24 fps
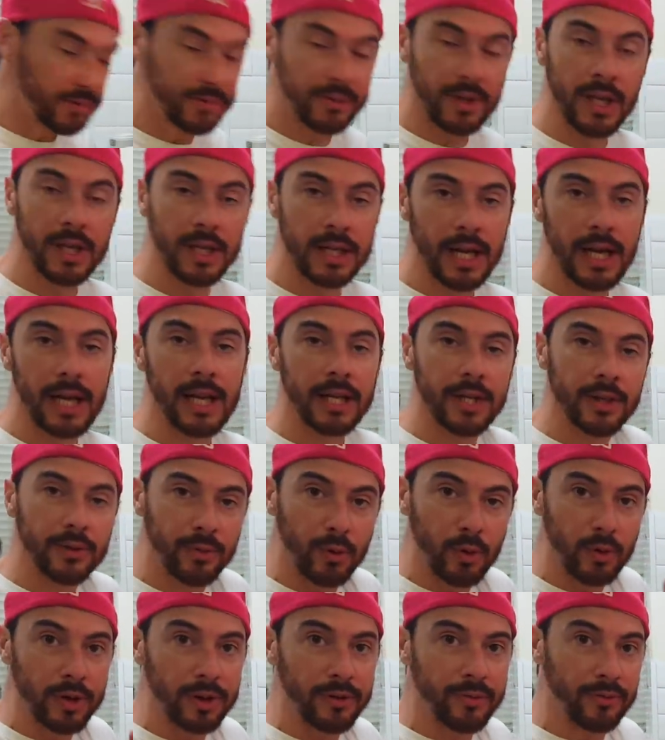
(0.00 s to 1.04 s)
you've done that, you've
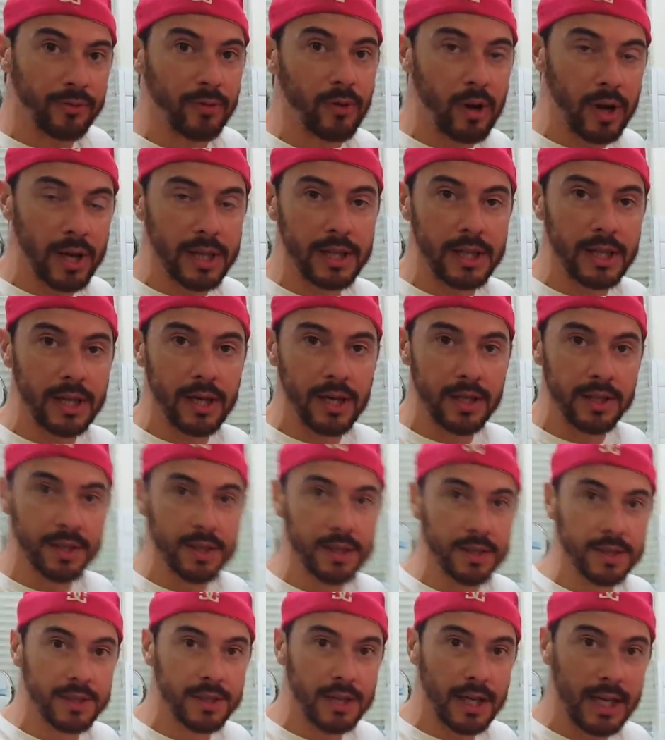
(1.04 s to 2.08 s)
already fried the
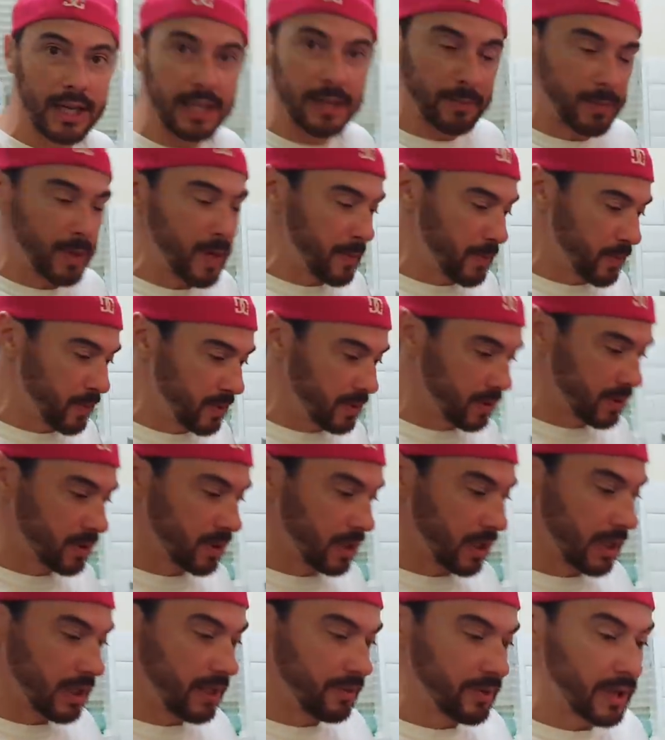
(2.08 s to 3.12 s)
onions and the peppers
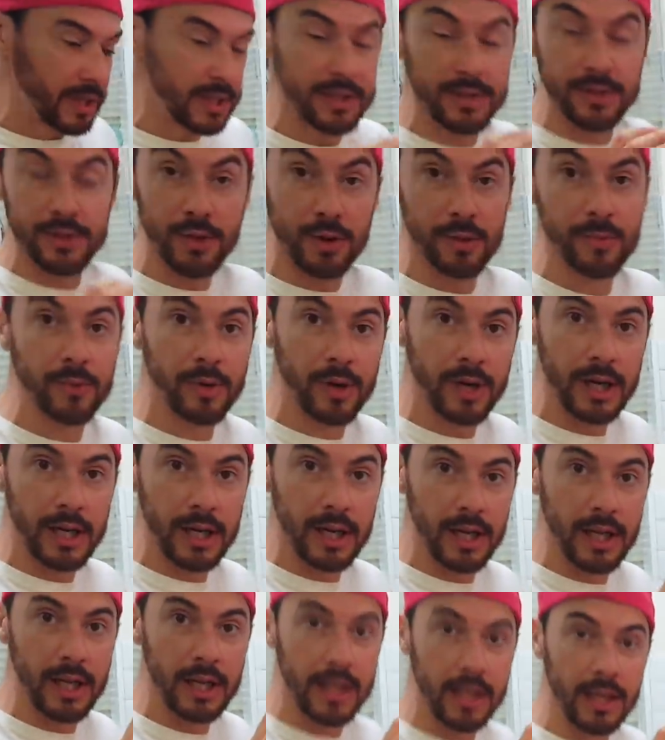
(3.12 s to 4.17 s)
and you've added the turmeric
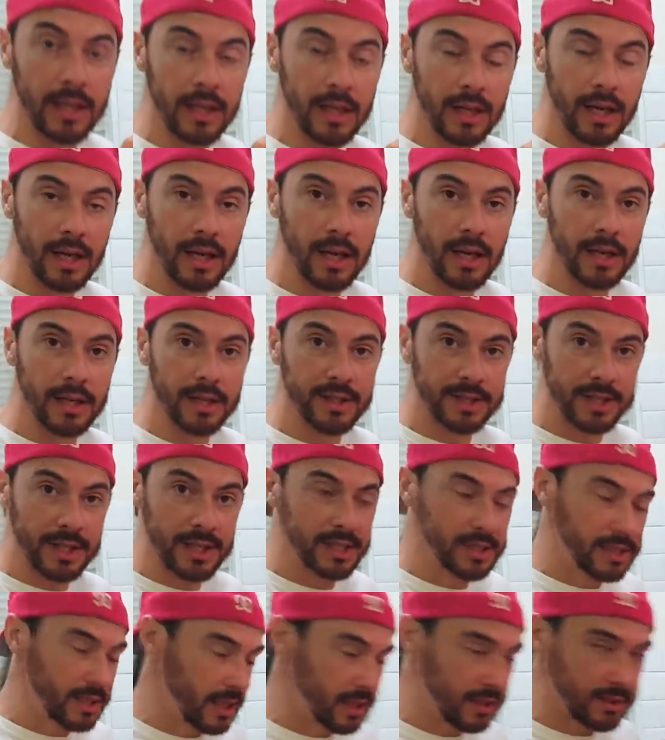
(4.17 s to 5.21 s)
and the
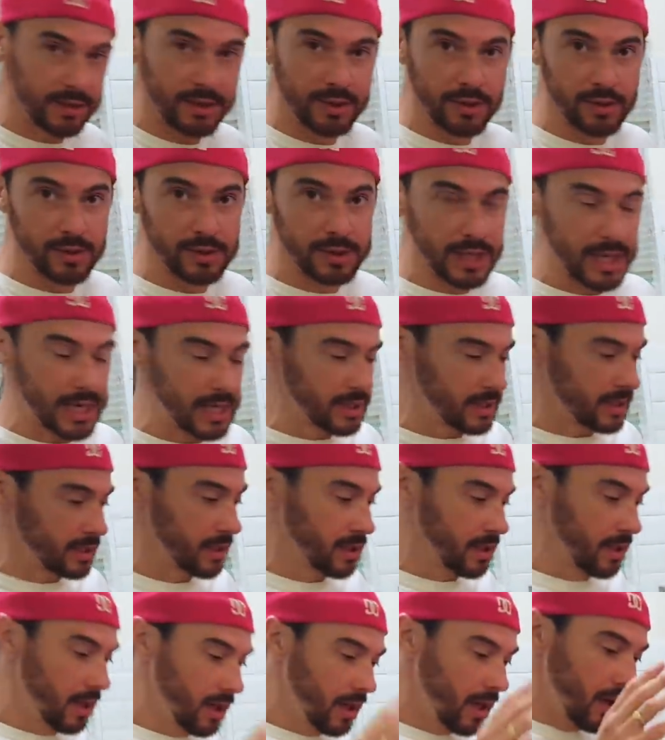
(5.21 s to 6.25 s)
seasoning to your taste.
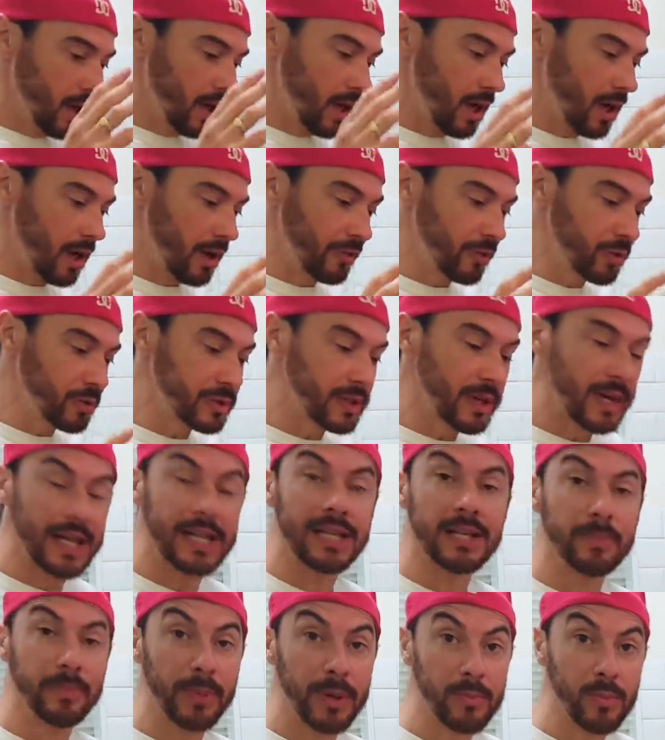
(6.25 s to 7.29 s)
I've also
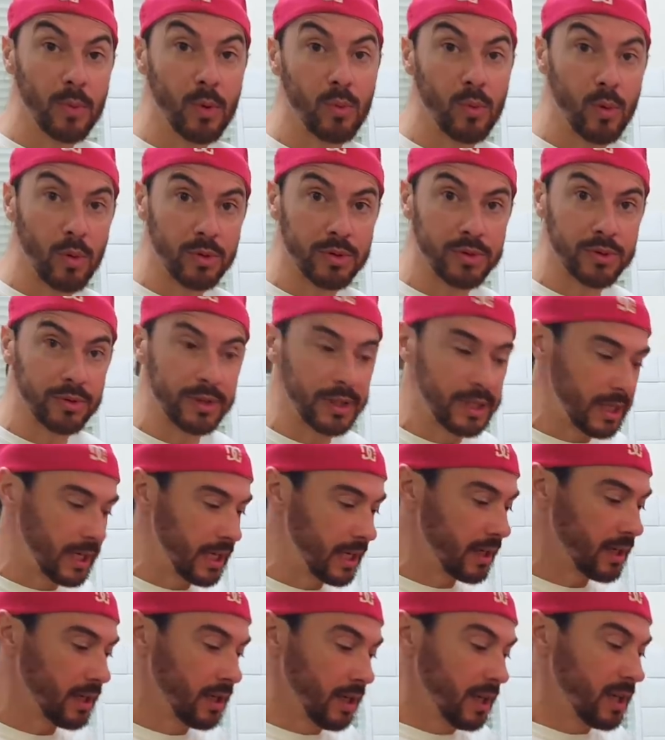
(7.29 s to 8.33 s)
added a bit more water in
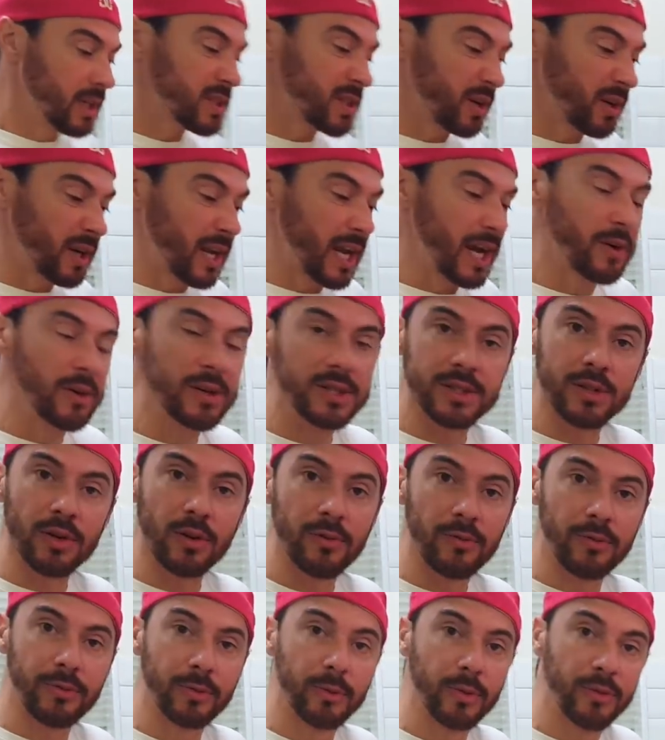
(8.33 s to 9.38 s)
there. So now it's
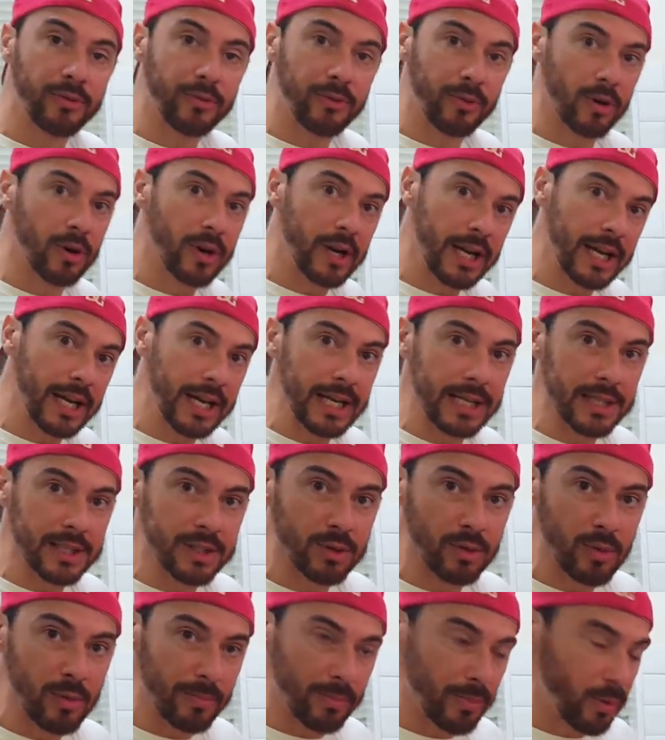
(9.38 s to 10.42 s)
gone from a fry
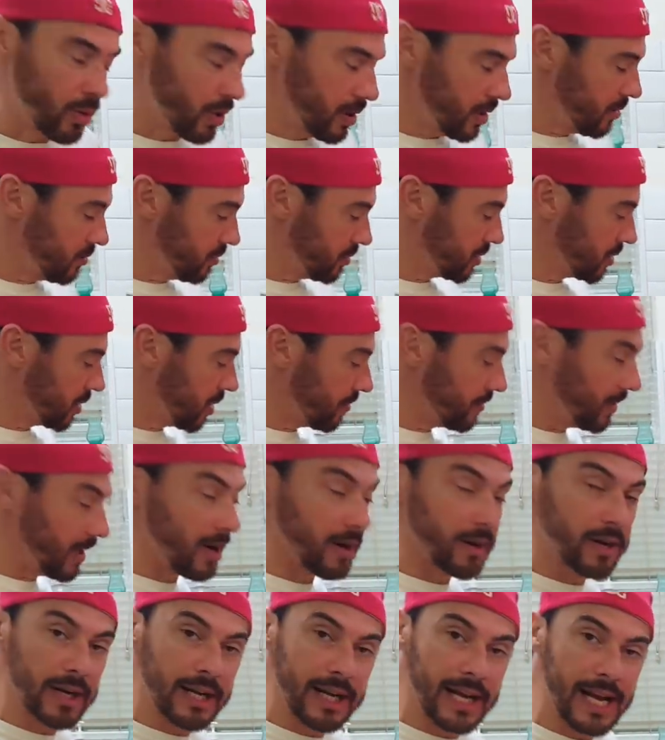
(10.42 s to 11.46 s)
into a boil. So I'm
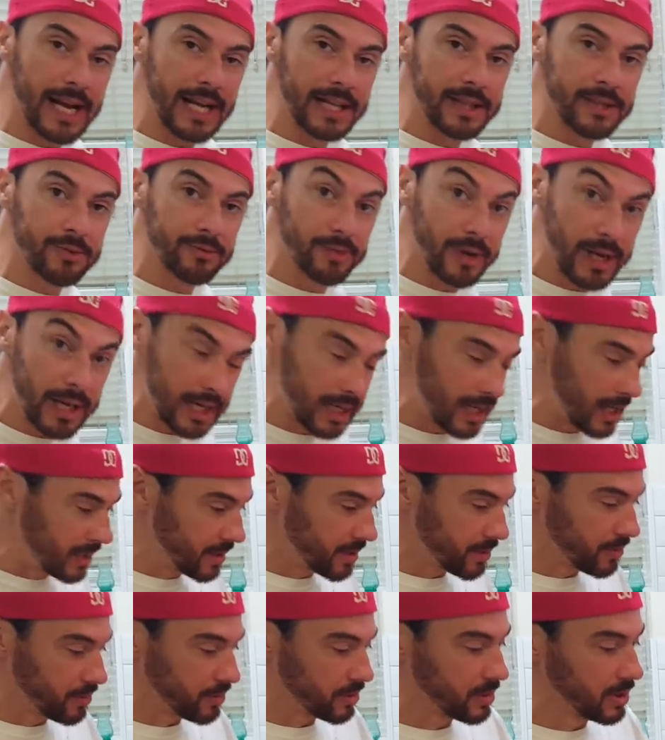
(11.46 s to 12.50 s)
now going to add the red
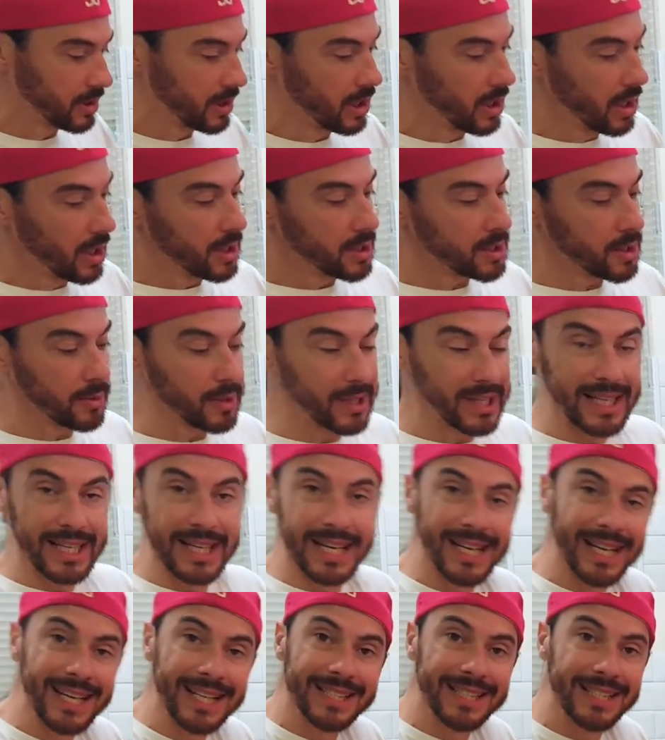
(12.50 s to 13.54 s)
lentils. So I'm going to
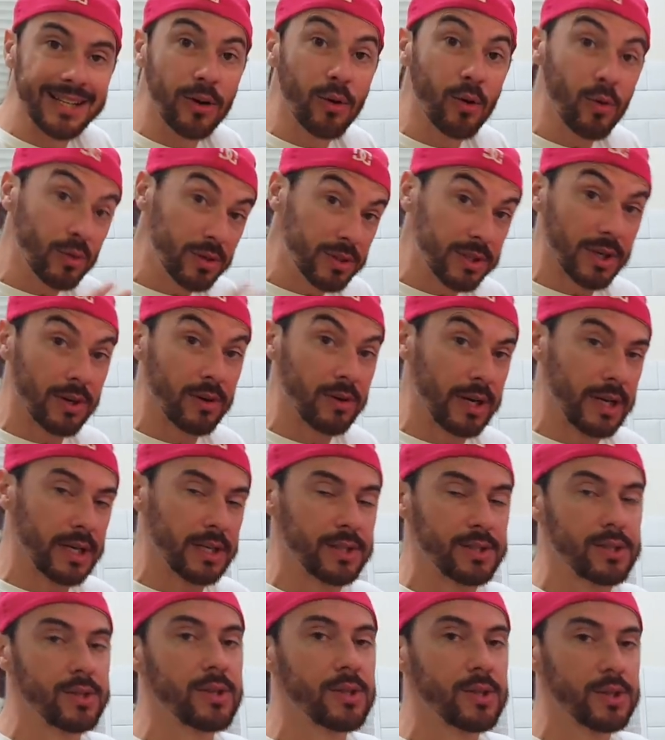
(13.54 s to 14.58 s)
get these also in
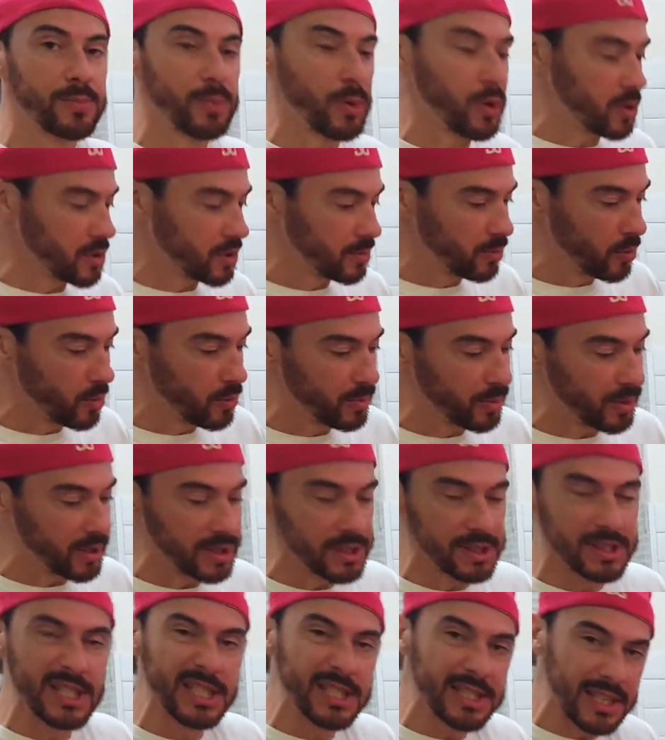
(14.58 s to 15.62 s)
as soon as possible
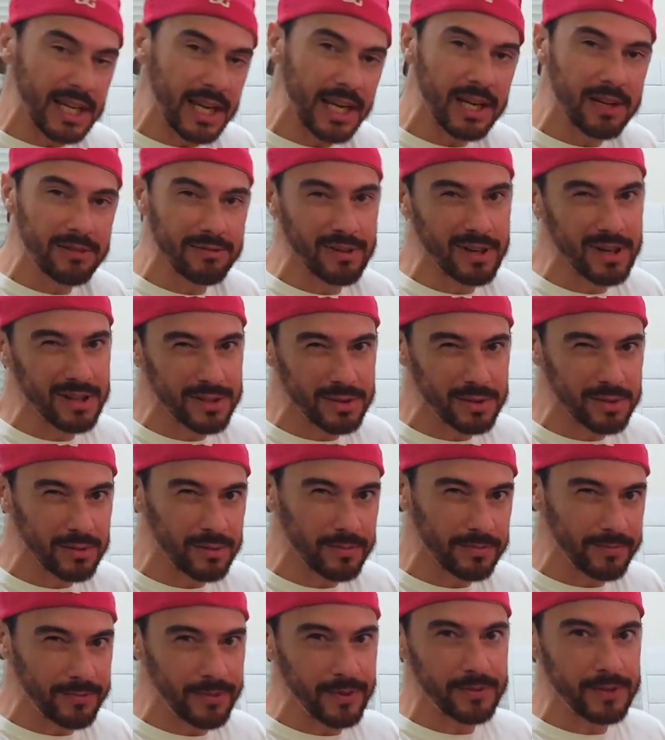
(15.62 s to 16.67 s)
because these take around sort
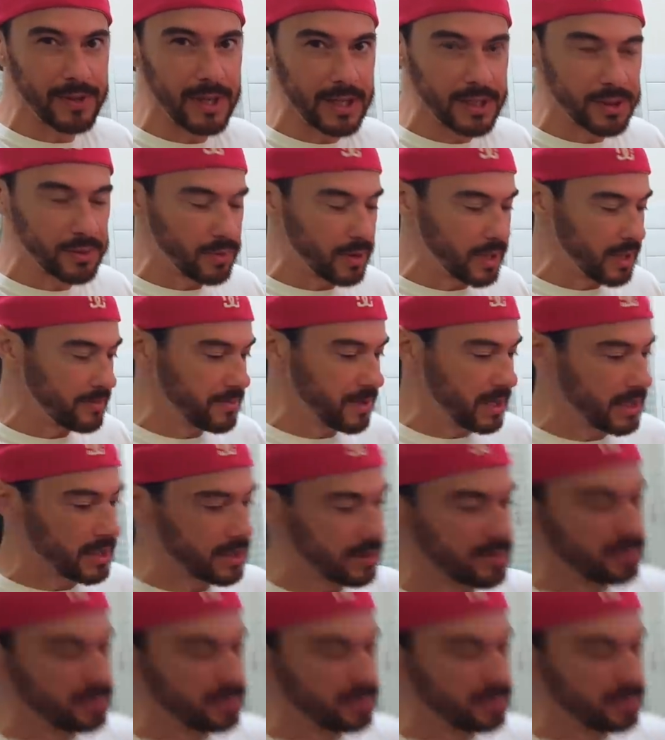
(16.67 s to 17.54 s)
of 15, 20 minutes,